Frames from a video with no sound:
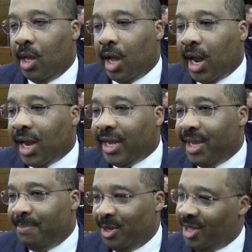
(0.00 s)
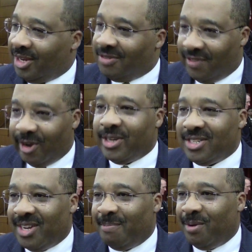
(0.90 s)
I like keeping things very
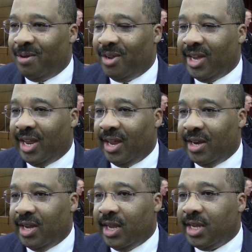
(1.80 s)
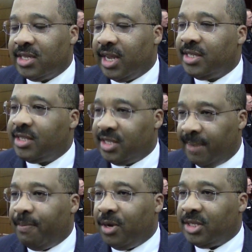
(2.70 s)
simple, and it's as
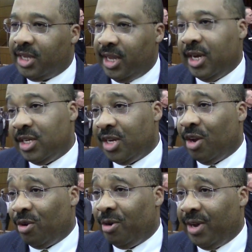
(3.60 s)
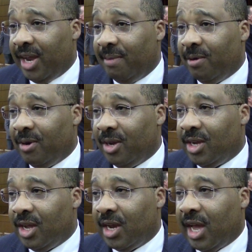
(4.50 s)
simple as getting to know your neighbor.
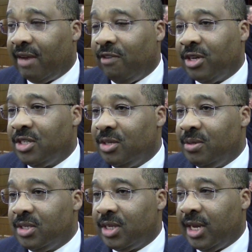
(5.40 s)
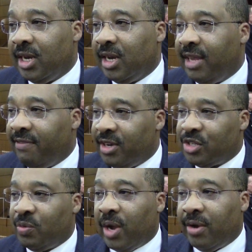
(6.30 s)
A lot of our students, they live in the
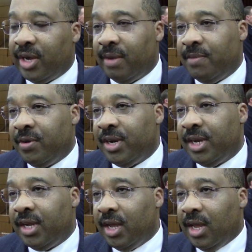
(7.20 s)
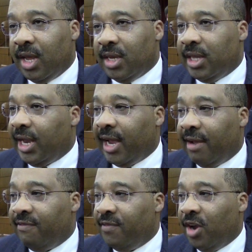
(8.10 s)
surrounding community. They
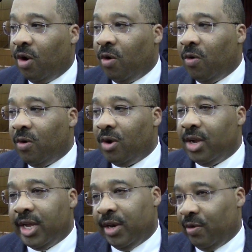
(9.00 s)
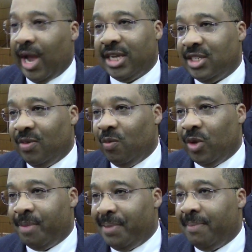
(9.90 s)
have no interaction
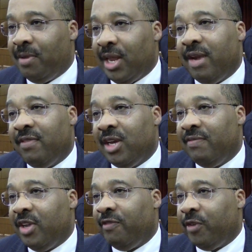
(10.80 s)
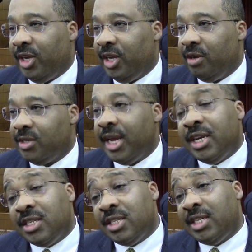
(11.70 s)
with the people that have lived there for years. And
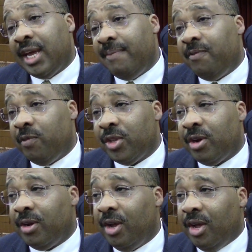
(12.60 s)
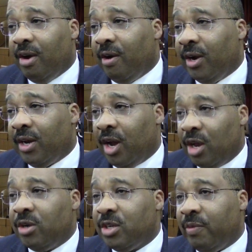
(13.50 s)
it's the same with our
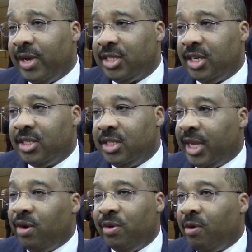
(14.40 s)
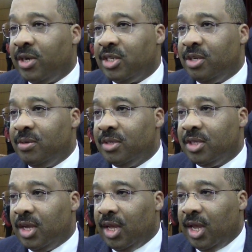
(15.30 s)
long-term residents. They don't know our students.
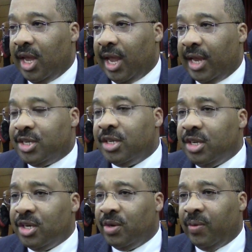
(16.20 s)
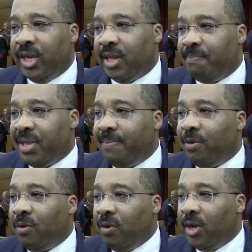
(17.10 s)
And to the degree that
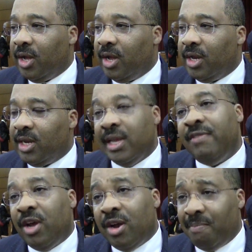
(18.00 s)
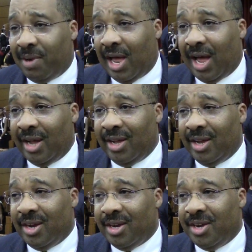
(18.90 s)
people living on a block
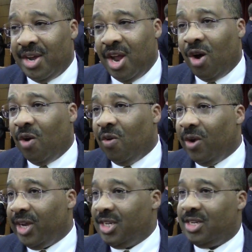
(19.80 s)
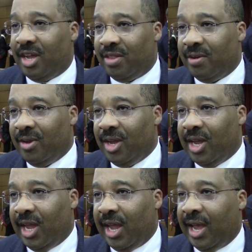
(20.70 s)
know each other,
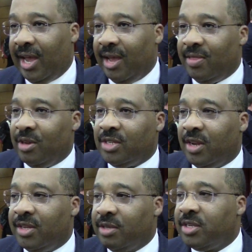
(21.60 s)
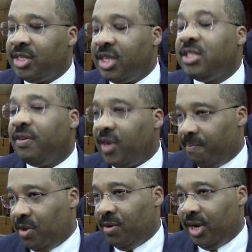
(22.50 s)
and there's a sense of
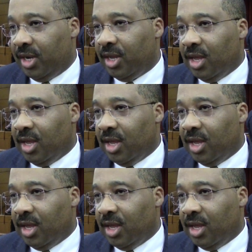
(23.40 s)
community.